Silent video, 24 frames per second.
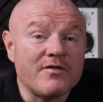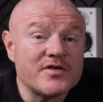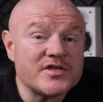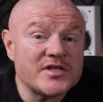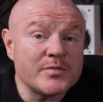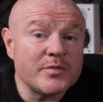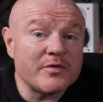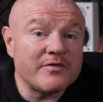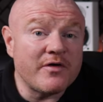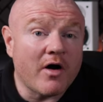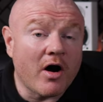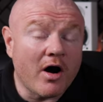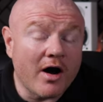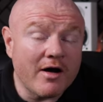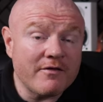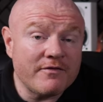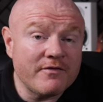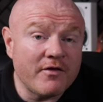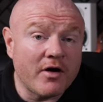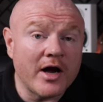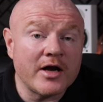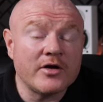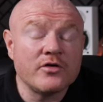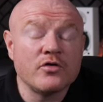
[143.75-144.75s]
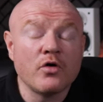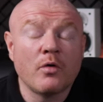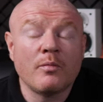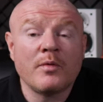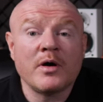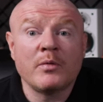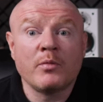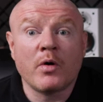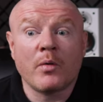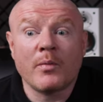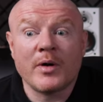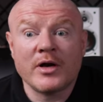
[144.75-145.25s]
Obviously with hi-fi,
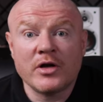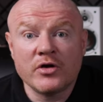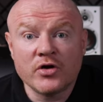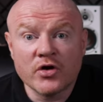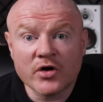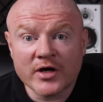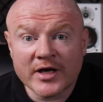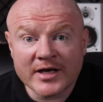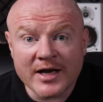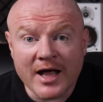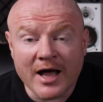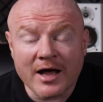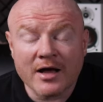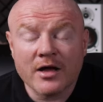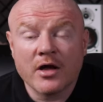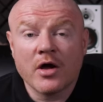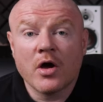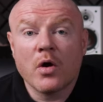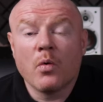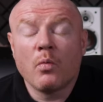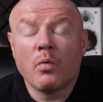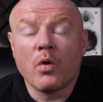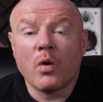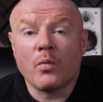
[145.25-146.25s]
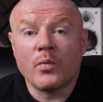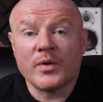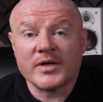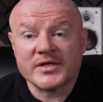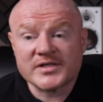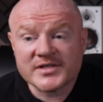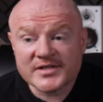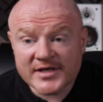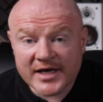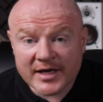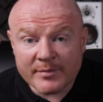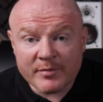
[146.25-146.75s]
normally what we're looking at, what we're
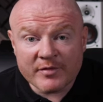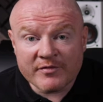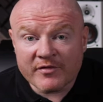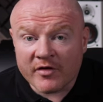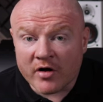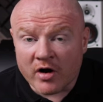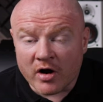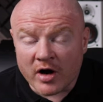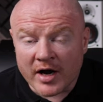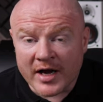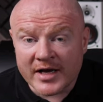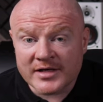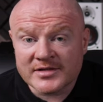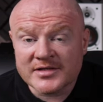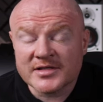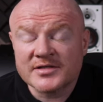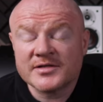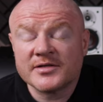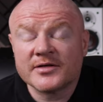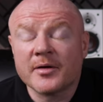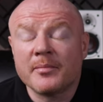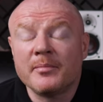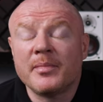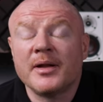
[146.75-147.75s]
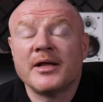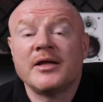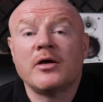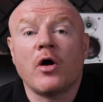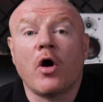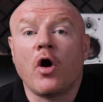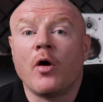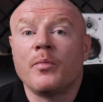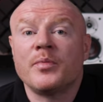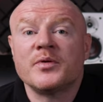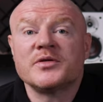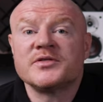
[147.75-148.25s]
seeing with our eyes is the
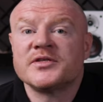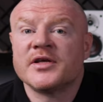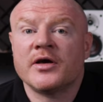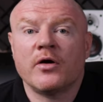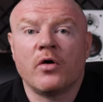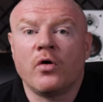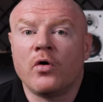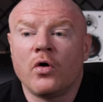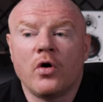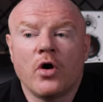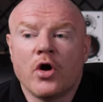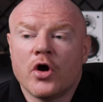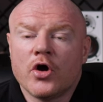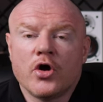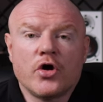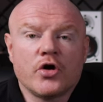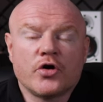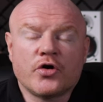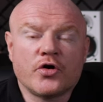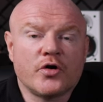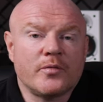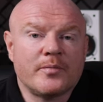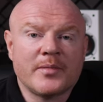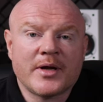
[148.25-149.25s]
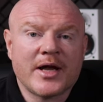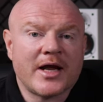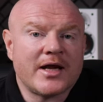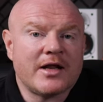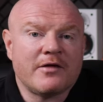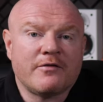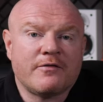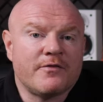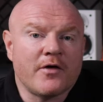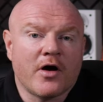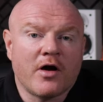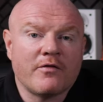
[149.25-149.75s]
complete opposite or couldn't be
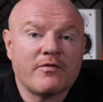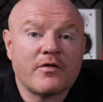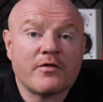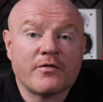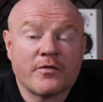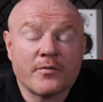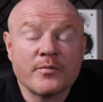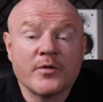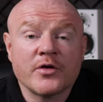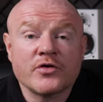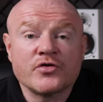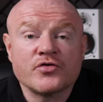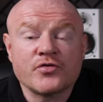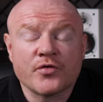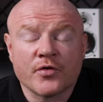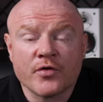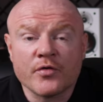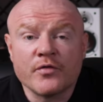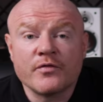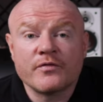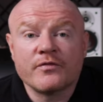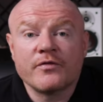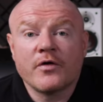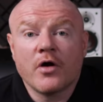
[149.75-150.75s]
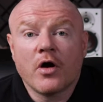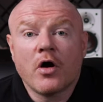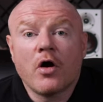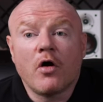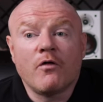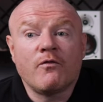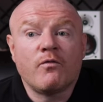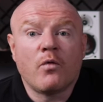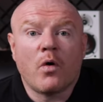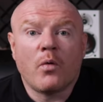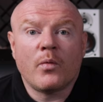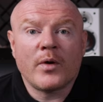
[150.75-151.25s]
any further from the truth
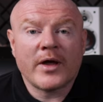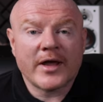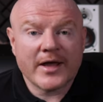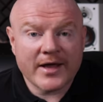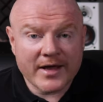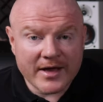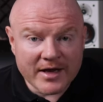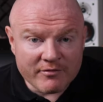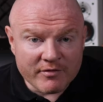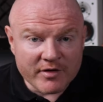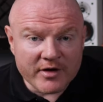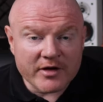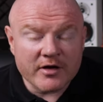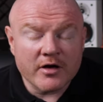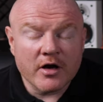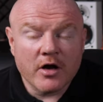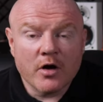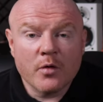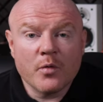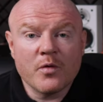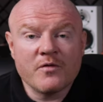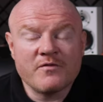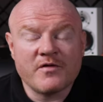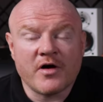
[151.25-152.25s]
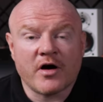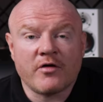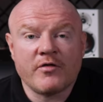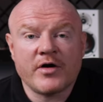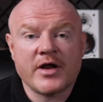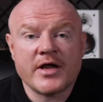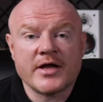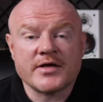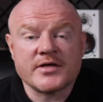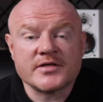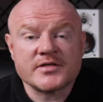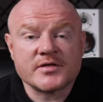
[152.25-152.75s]
of what we're hearing with our
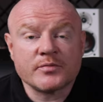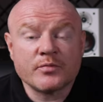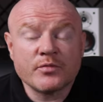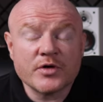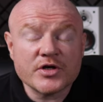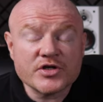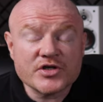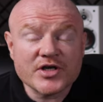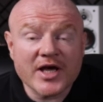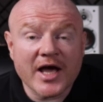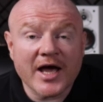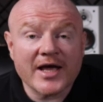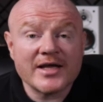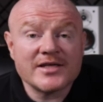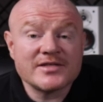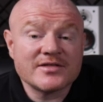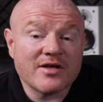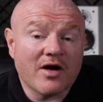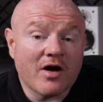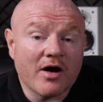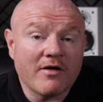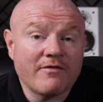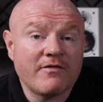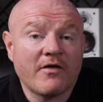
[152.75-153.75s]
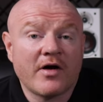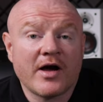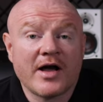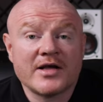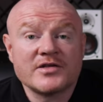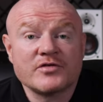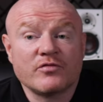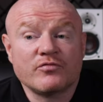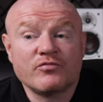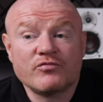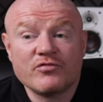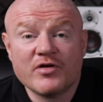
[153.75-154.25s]
ears, in which case the hi-fi
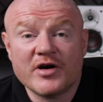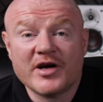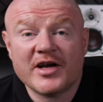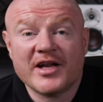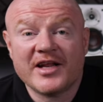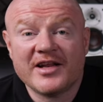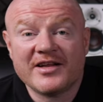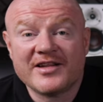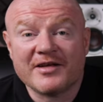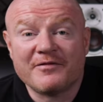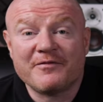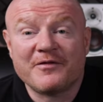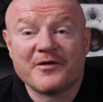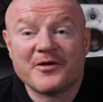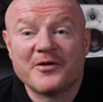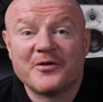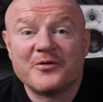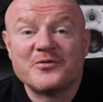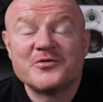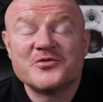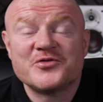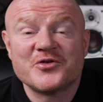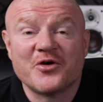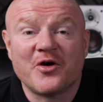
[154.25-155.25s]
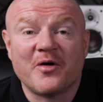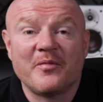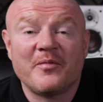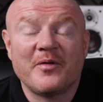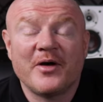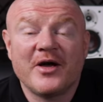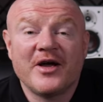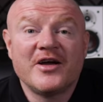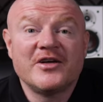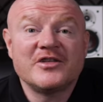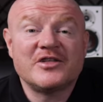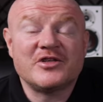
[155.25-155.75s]
has a really difficult job
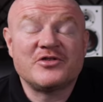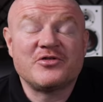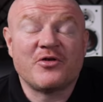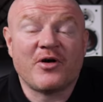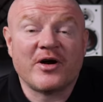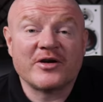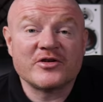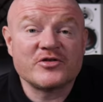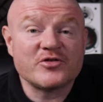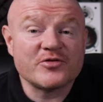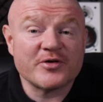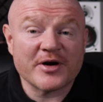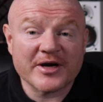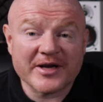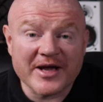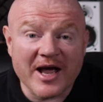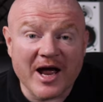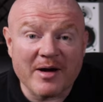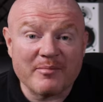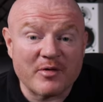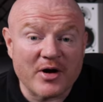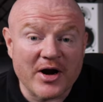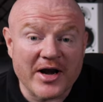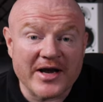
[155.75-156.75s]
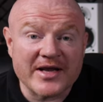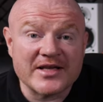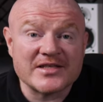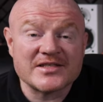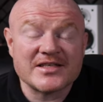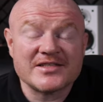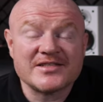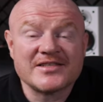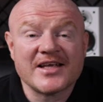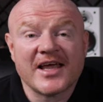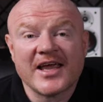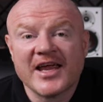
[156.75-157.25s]
to try and trick our
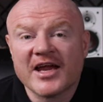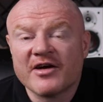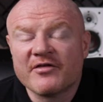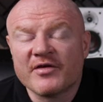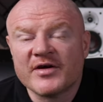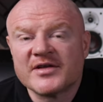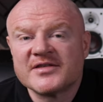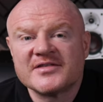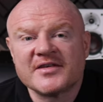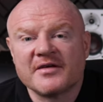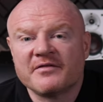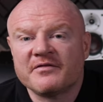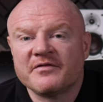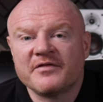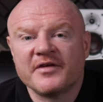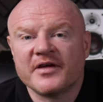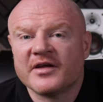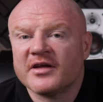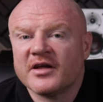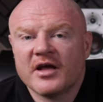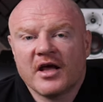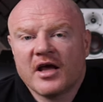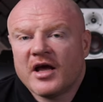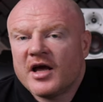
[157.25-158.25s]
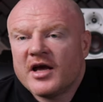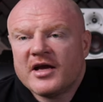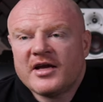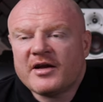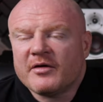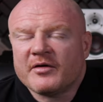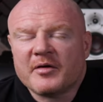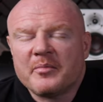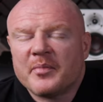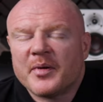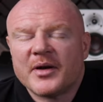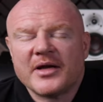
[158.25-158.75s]
brains into hearing something,
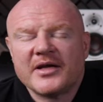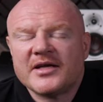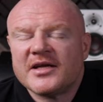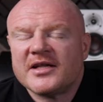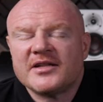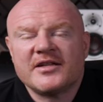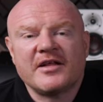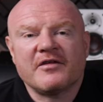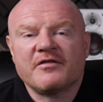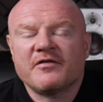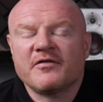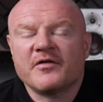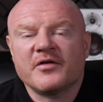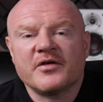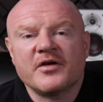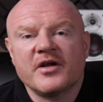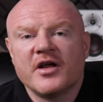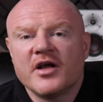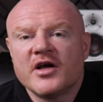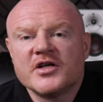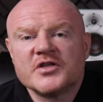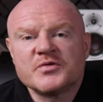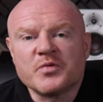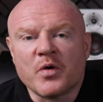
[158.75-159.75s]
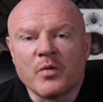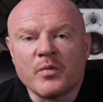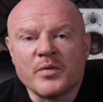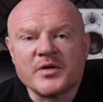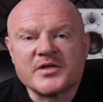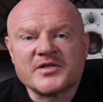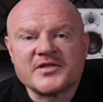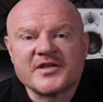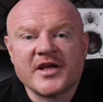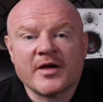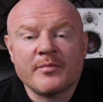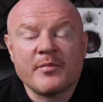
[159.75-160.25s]
you know, completely different to what
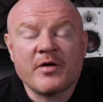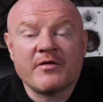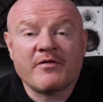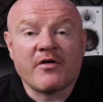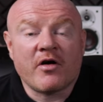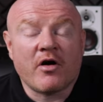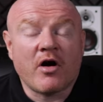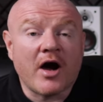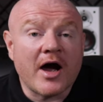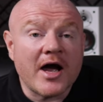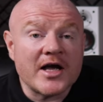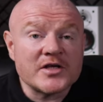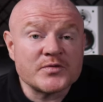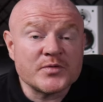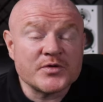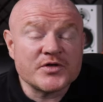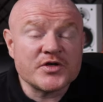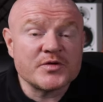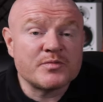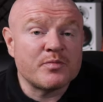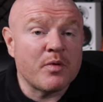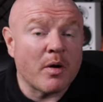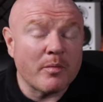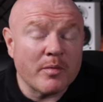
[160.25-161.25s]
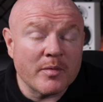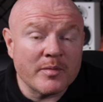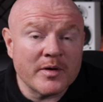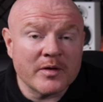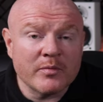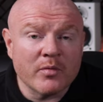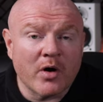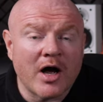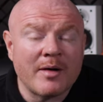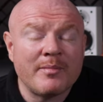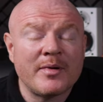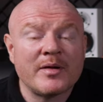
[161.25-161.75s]
we're seeing with our eyes, which is
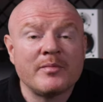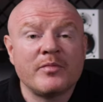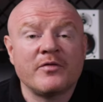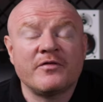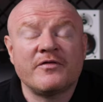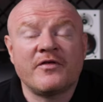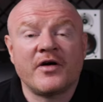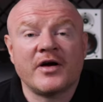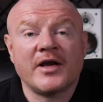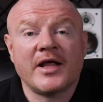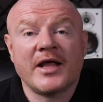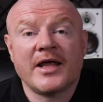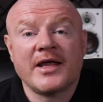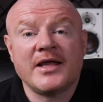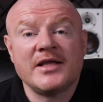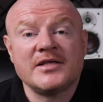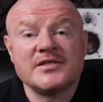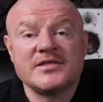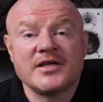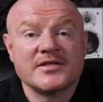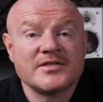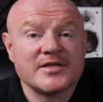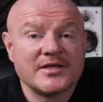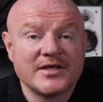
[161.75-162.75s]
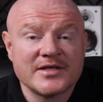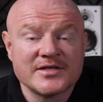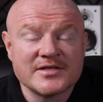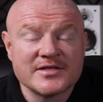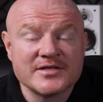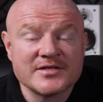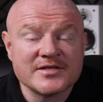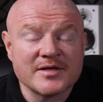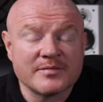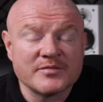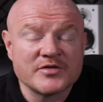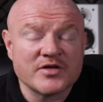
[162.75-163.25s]
probably why people find it easier to
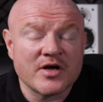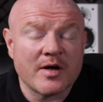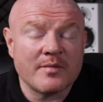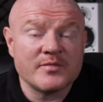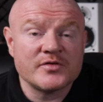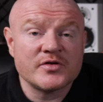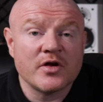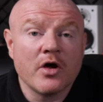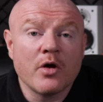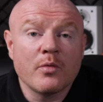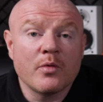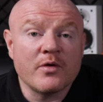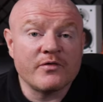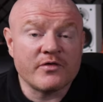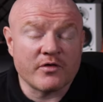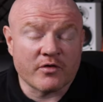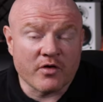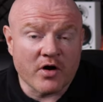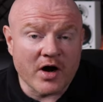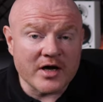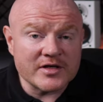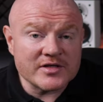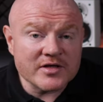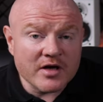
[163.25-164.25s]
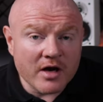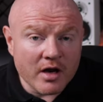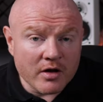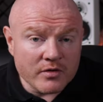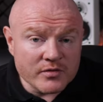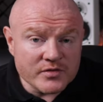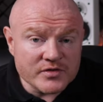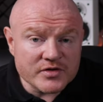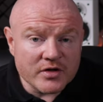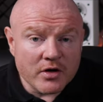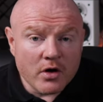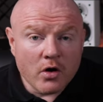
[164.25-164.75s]
listen sometimes with their eyes
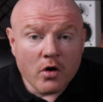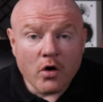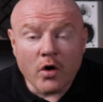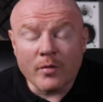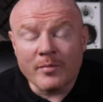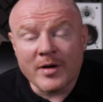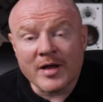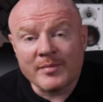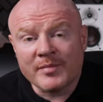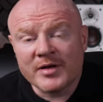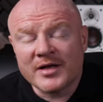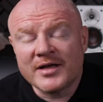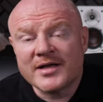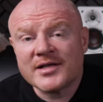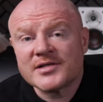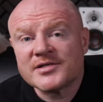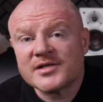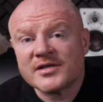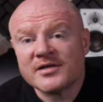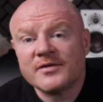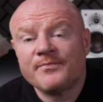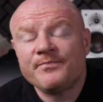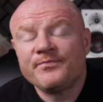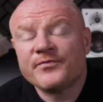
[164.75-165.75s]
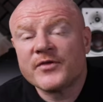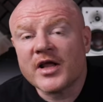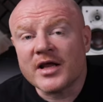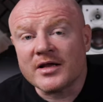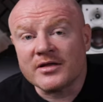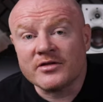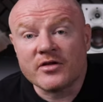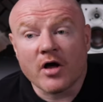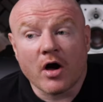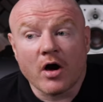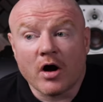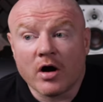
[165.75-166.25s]
closed or maybe listen
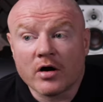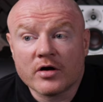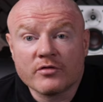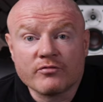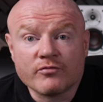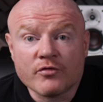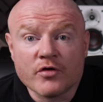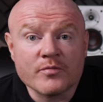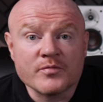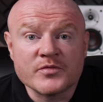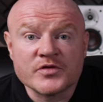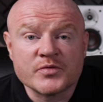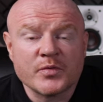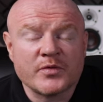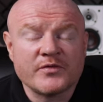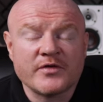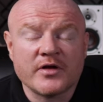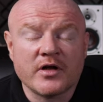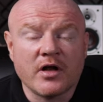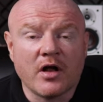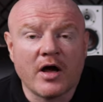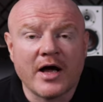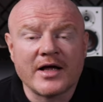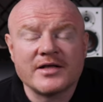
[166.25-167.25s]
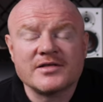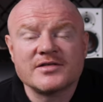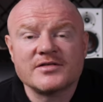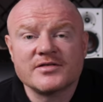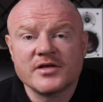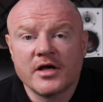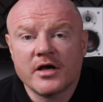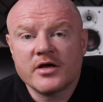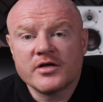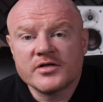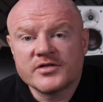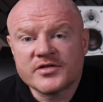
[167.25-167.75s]
in dark rooms with the
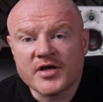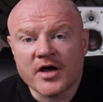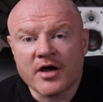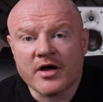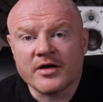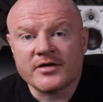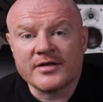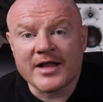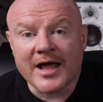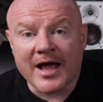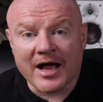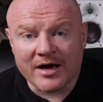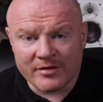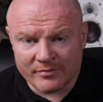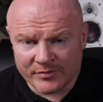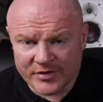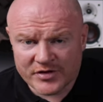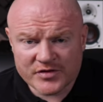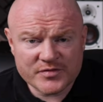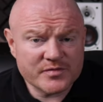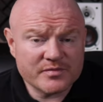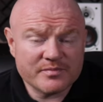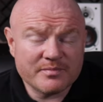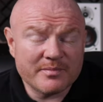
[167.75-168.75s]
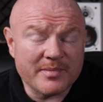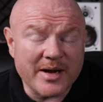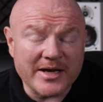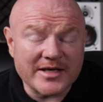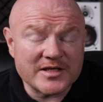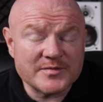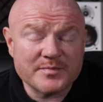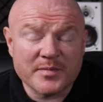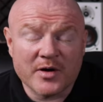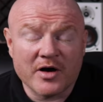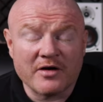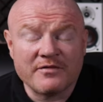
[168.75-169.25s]
lights turned down, which
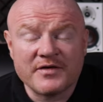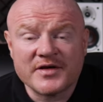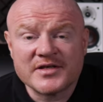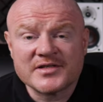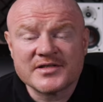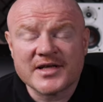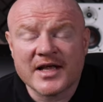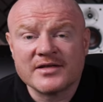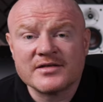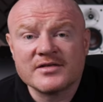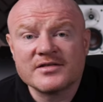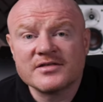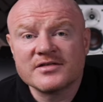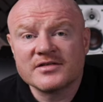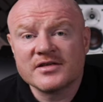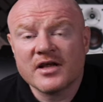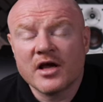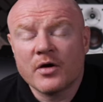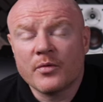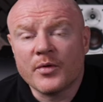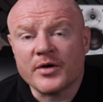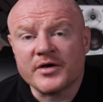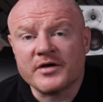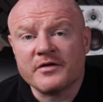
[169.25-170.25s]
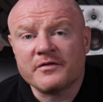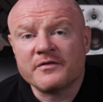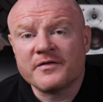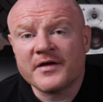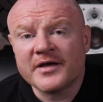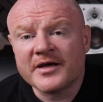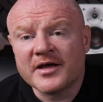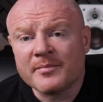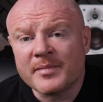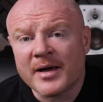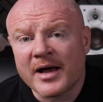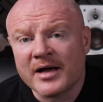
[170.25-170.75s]
makes perfect sense when you
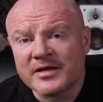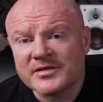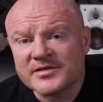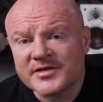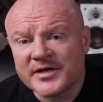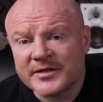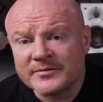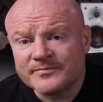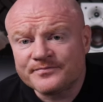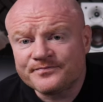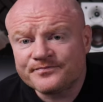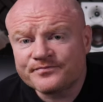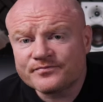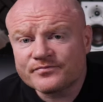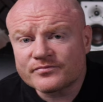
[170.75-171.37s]
think about it.